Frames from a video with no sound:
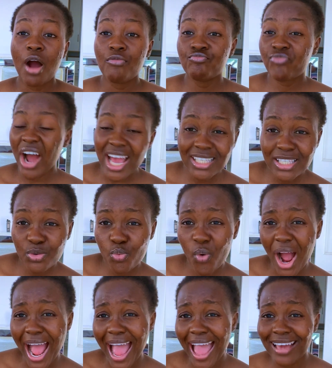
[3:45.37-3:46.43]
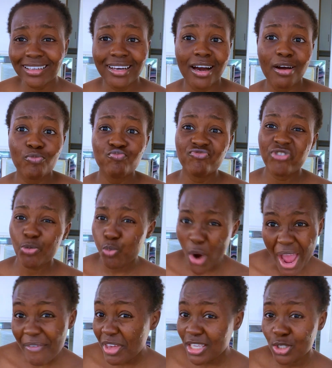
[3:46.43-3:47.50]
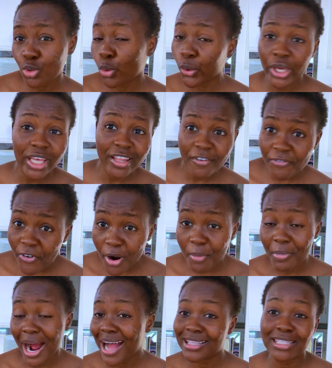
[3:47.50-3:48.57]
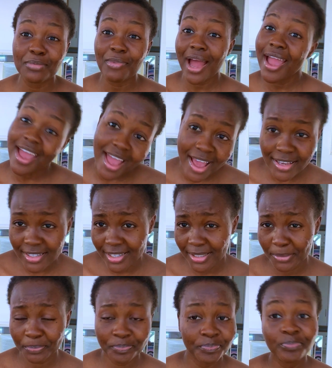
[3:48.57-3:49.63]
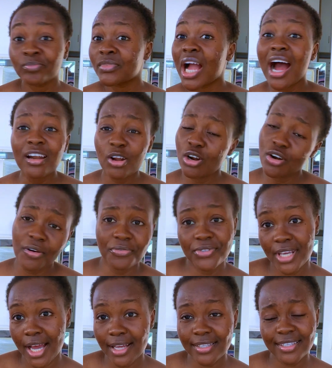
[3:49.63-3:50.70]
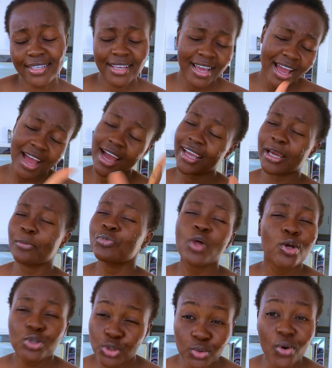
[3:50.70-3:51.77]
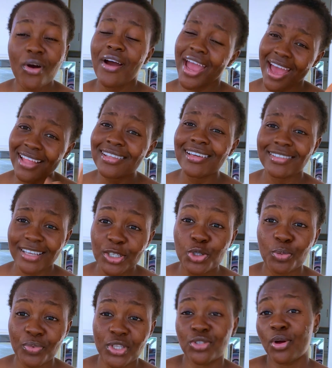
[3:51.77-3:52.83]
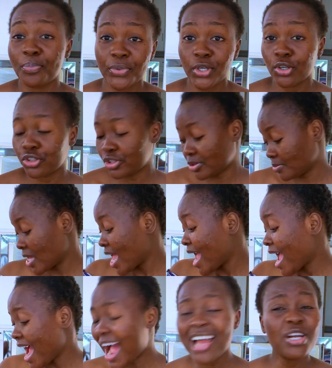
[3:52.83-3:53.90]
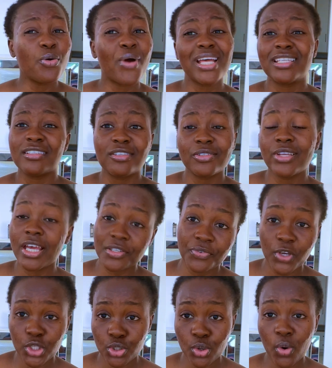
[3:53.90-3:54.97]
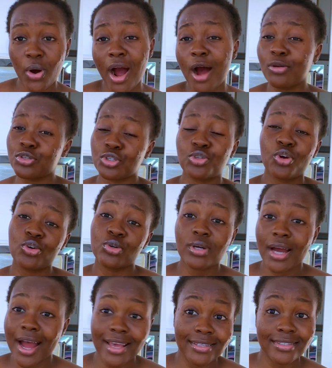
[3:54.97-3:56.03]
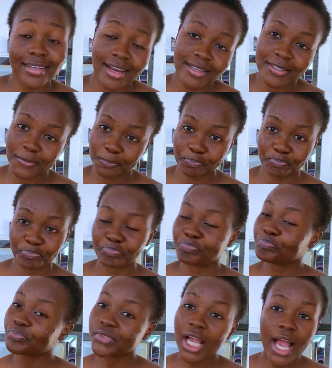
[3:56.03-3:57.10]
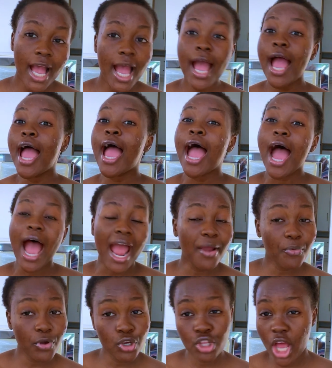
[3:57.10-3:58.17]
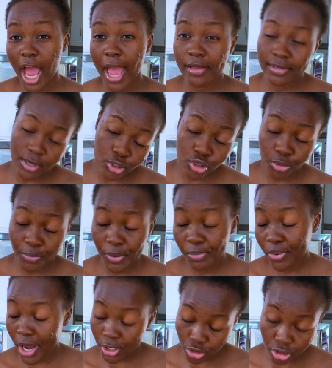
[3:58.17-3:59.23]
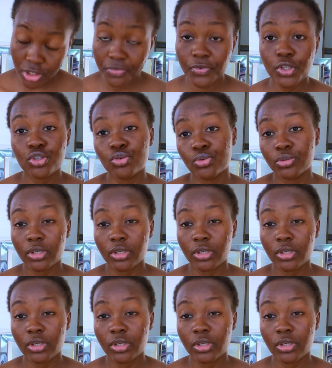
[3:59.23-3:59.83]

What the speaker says: fighting work, wearing school uniform at my age, and all of that, I am not sure anything should be stopping your dream. Anyways, in today's video, I want to show you guys that. I told you people, I showed the video